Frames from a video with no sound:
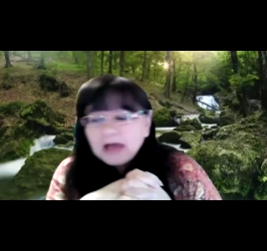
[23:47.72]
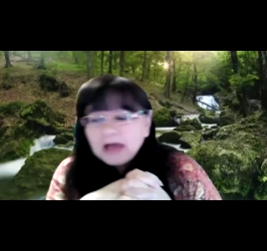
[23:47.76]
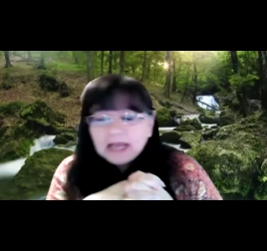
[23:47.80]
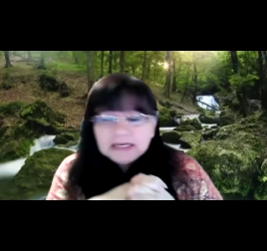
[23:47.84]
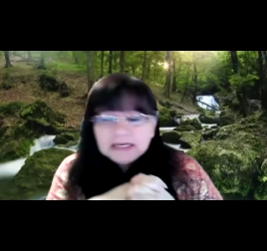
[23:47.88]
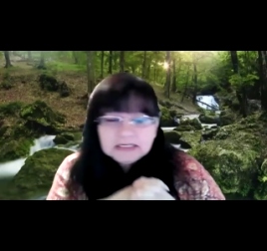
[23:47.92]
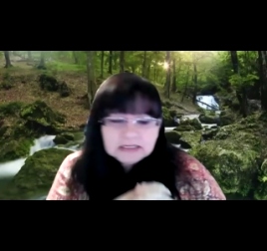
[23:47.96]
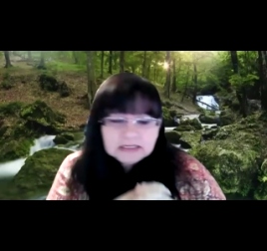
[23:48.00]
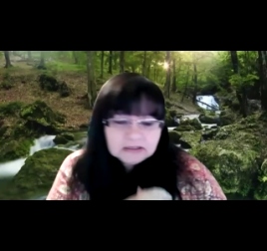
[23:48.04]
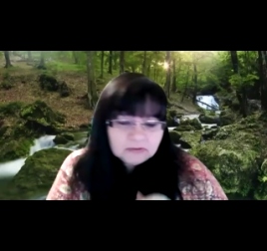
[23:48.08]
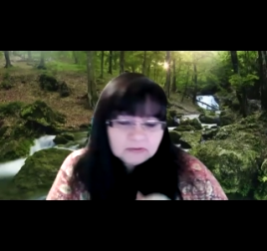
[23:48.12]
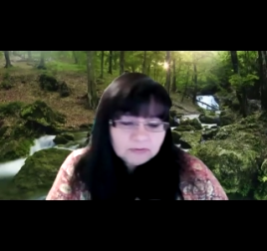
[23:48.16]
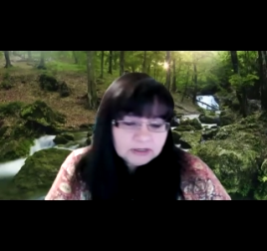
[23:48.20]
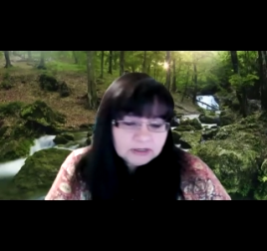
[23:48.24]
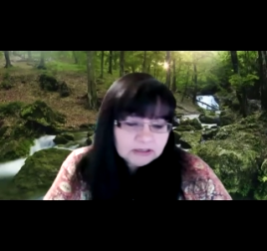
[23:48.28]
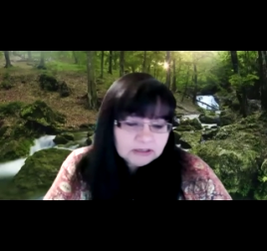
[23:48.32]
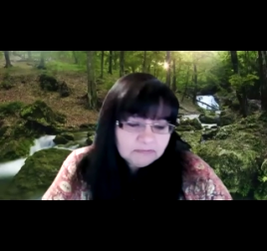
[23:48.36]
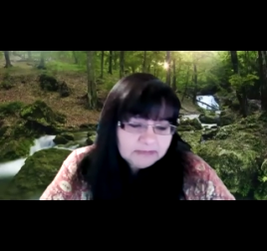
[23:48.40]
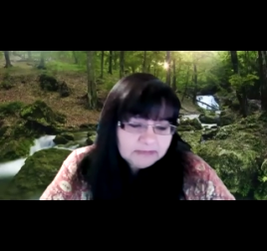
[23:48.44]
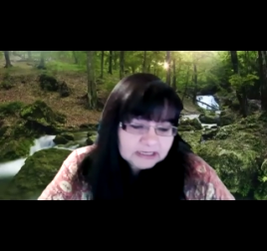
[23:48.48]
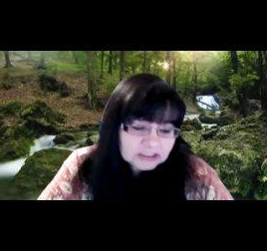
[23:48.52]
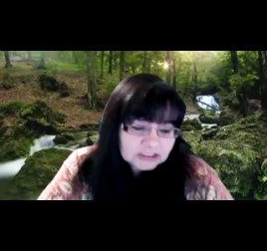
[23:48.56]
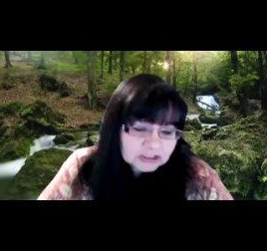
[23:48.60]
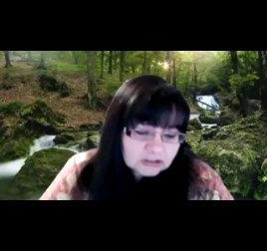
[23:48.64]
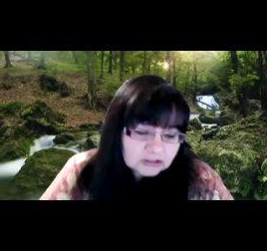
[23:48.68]
I did want
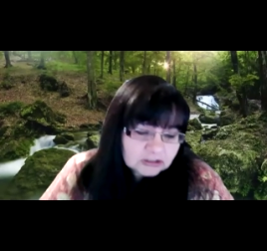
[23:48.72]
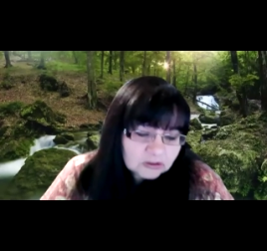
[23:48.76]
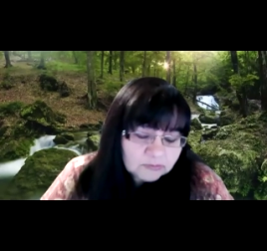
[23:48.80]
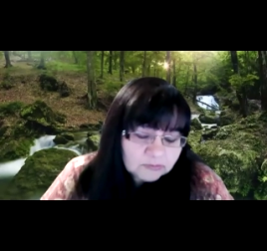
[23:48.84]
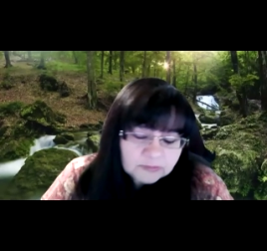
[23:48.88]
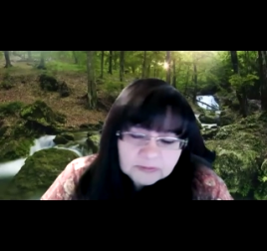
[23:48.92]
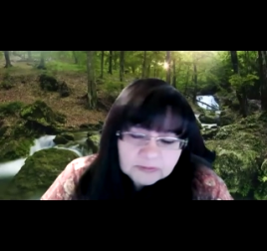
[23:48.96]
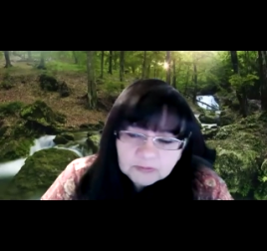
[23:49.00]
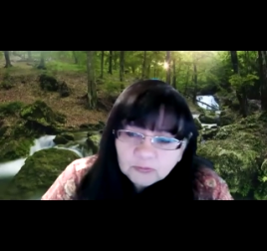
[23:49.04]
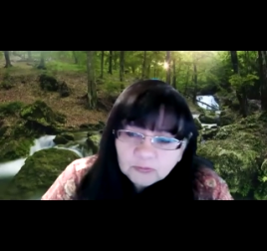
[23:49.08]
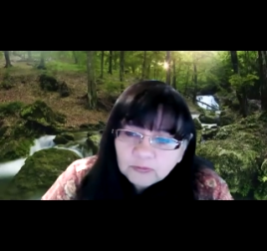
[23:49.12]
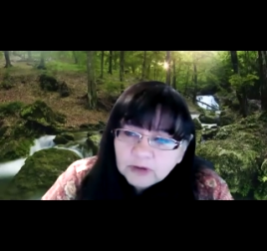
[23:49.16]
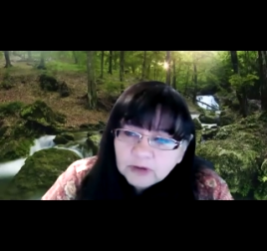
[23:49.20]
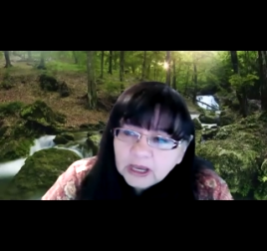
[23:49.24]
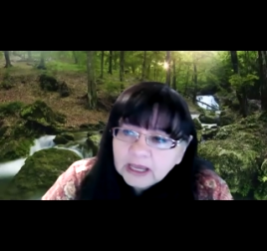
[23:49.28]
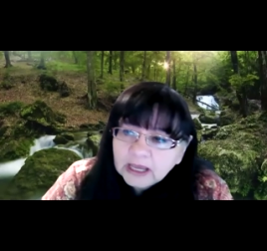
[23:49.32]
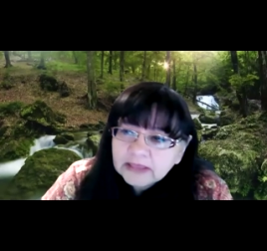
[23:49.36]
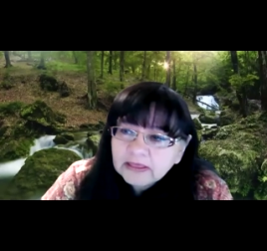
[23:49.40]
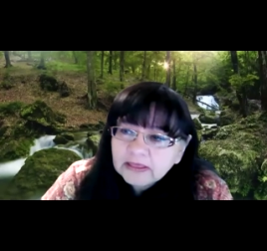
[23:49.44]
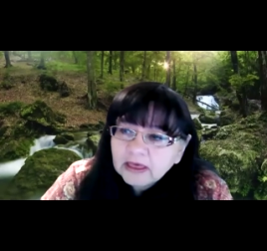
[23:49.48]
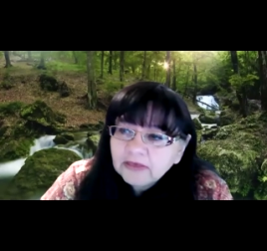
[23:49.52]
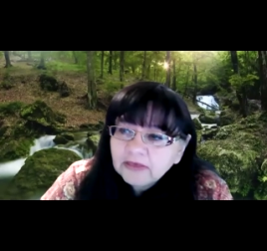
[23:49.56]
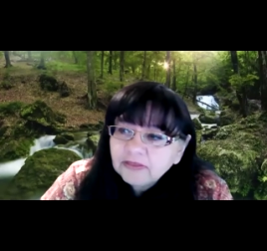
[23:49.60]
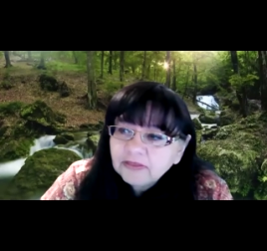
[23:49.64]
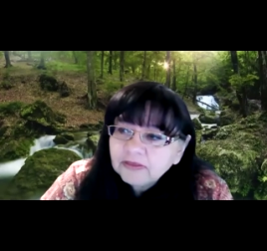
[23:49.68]
to mention though, but
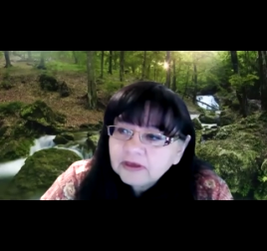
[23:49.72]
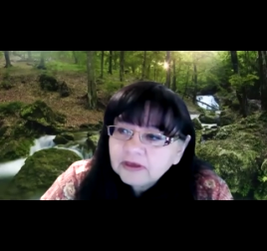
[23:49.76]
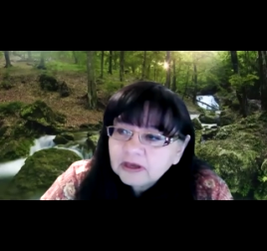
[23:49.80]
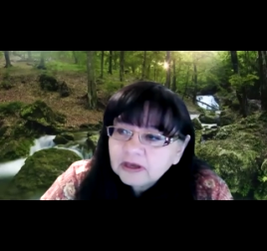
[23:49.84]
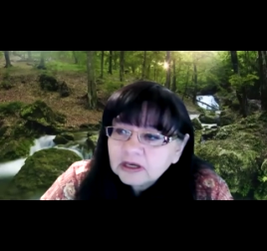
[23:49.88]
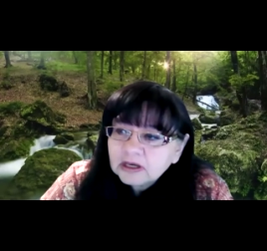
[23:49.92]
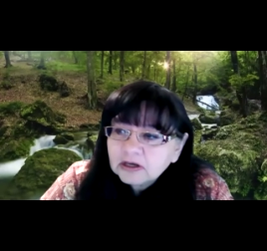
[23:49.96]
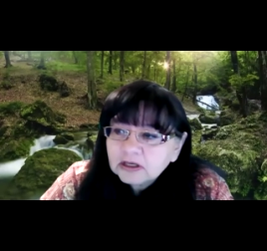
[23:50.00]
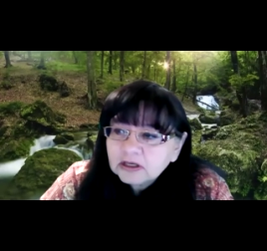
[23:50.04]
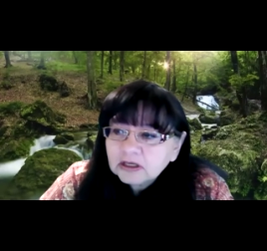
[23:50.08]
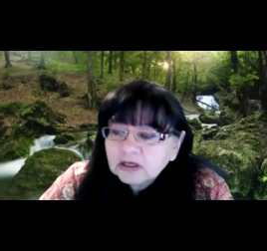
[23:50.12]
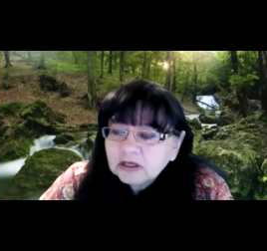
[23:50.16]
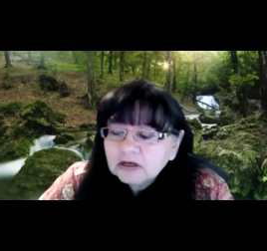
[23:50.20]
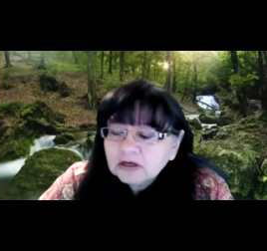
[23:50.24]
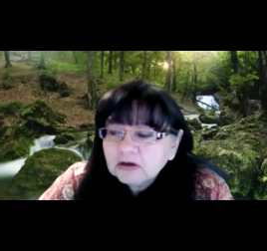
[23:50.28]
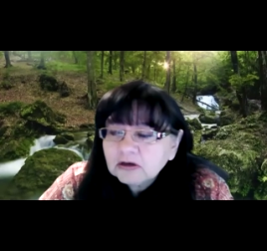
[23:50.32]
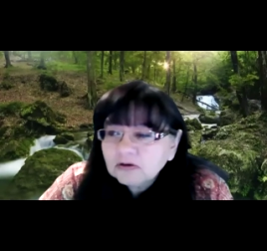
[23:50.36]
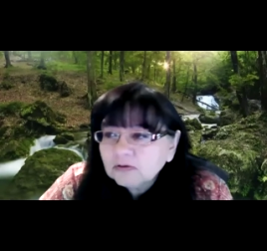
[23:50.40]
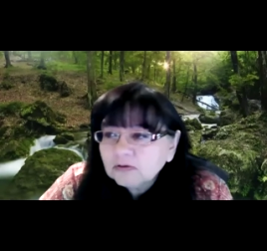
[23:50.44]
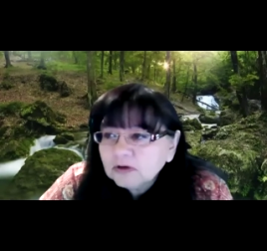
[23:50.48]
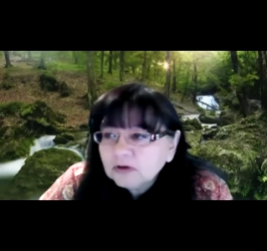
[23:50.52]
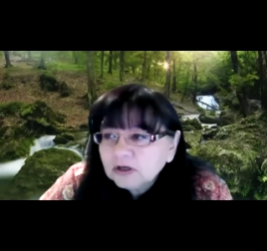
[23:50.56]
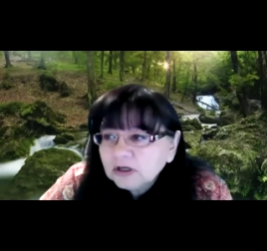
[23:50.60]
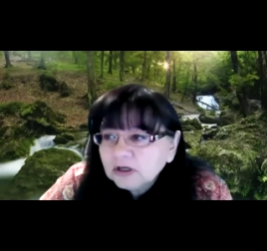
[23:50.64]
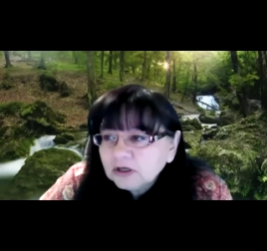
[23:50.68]
I think
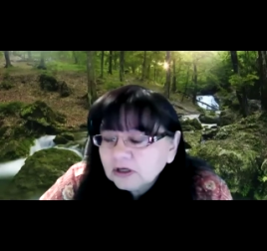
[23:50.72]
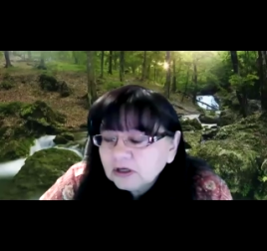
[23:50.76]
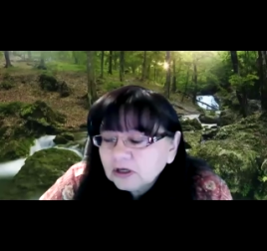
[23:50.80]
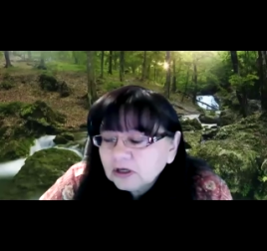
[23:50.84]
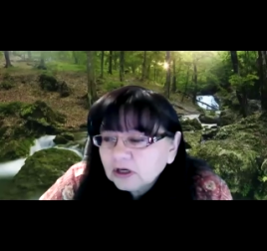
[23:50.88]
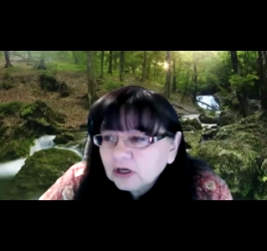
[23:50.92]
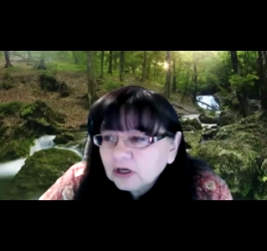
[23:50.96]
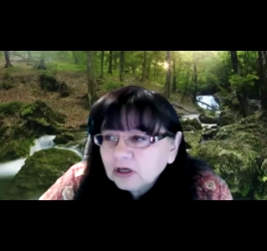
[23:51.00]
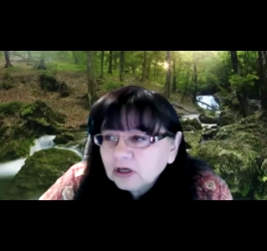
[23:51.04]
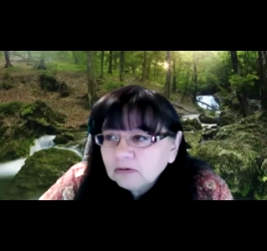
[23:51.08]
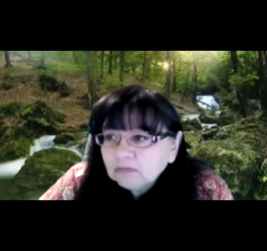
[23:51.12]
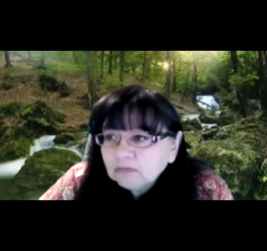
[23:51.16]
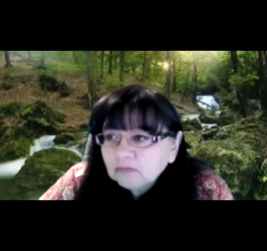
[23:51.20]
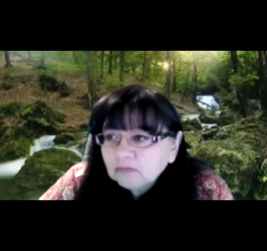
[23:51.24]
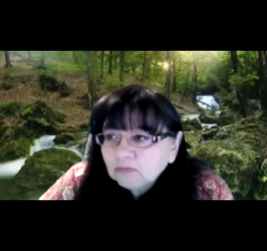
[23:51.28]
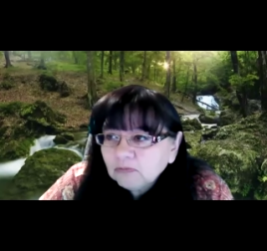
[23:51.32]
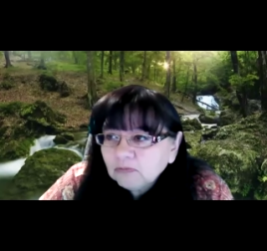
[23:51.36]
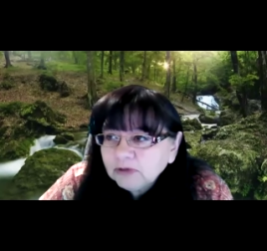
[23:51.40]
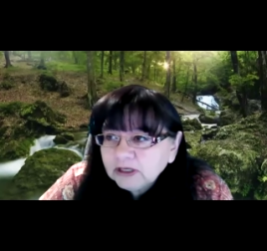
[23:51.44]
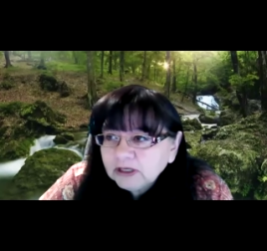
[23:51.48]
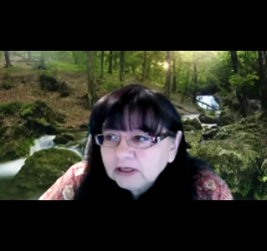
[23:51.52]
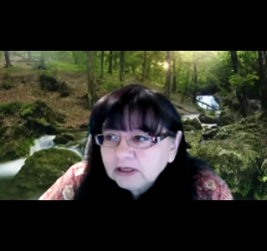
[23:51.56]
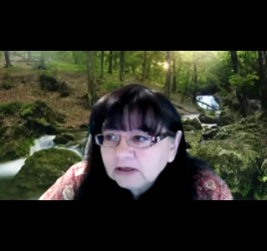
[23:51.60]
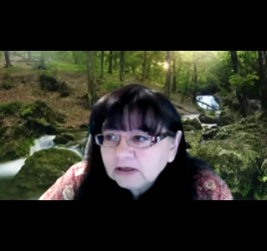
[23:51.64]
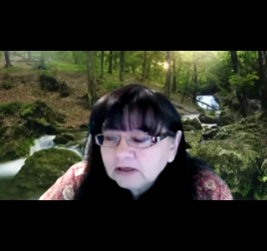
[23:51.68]
that,
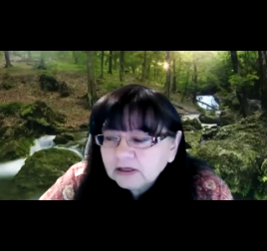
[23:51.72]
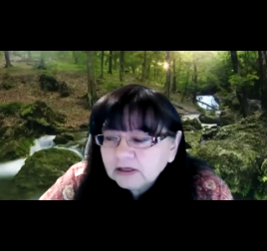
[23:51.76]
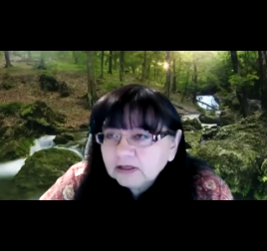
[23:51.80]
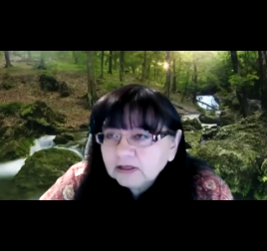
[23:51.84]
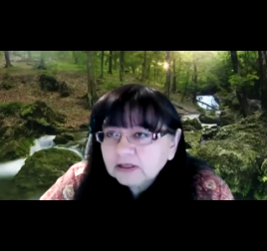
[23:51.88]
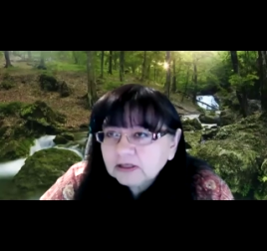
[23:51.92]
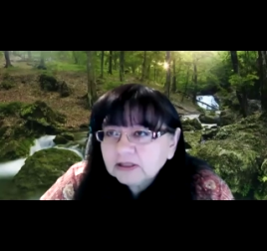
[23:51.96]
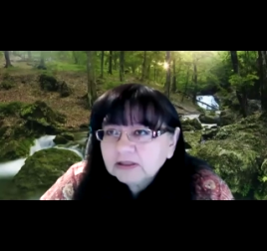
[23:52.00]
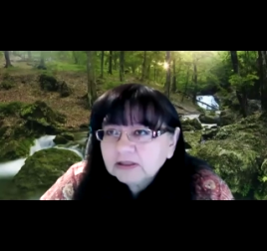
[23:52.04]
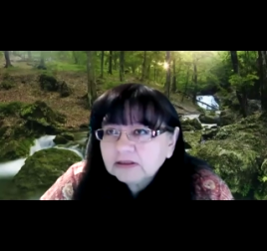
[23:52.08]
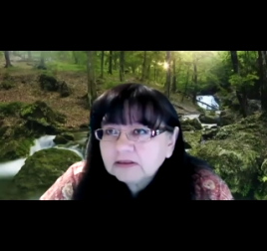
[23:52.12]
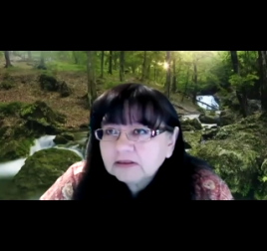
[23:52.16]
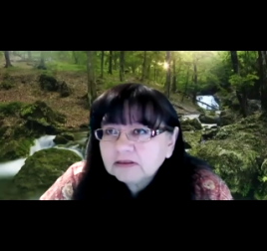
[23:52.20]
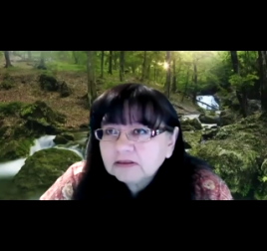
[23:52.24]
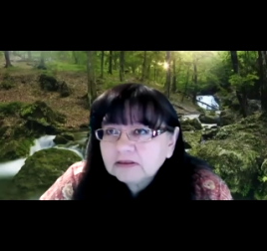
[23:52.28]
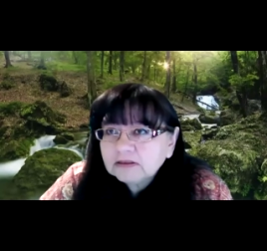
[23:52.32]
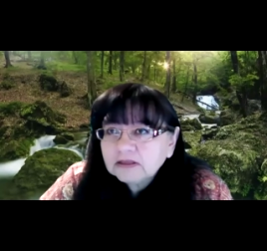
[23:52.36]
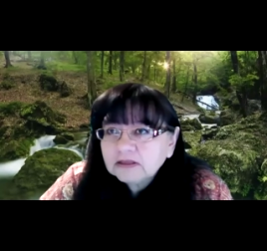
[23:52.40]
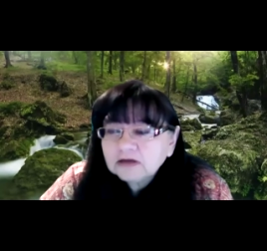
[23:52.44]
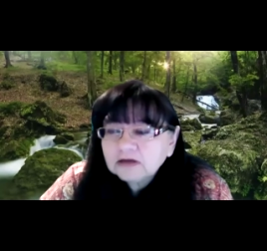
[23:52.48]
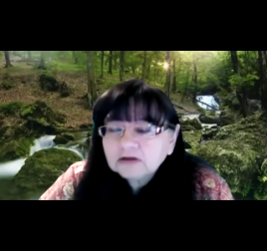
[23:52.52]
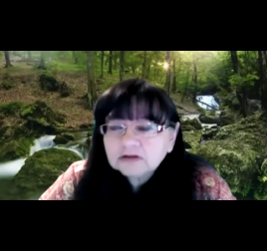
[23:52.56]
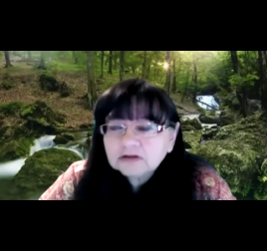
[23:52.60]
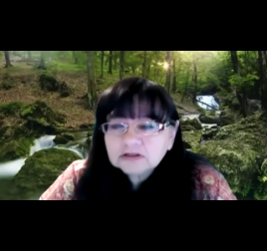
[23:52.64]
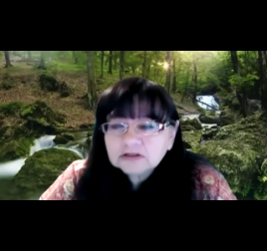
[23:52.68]
we
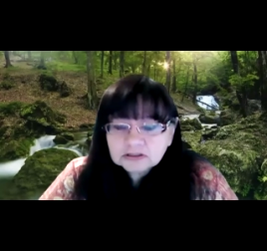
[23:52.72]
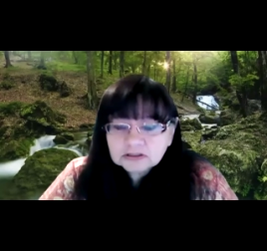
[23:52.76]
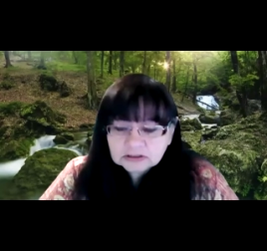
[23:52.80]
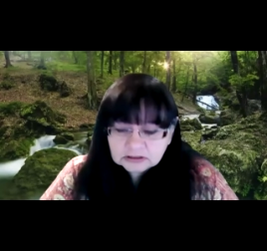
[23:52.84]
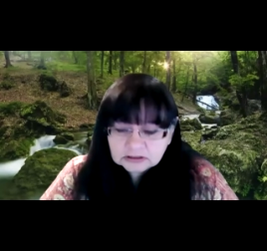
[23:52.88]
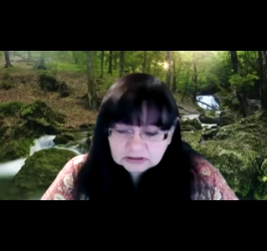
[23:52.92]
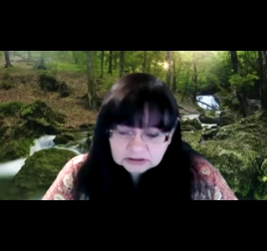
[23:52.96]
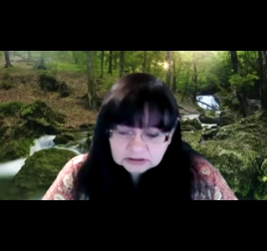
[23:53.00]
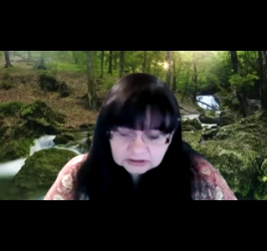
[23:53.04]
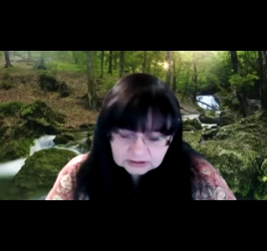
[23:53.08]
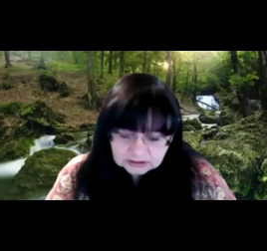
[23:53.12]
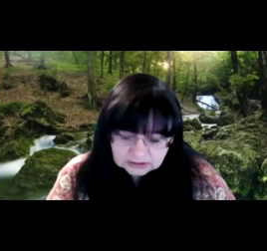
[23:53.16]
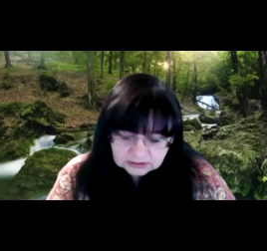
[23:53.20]
there's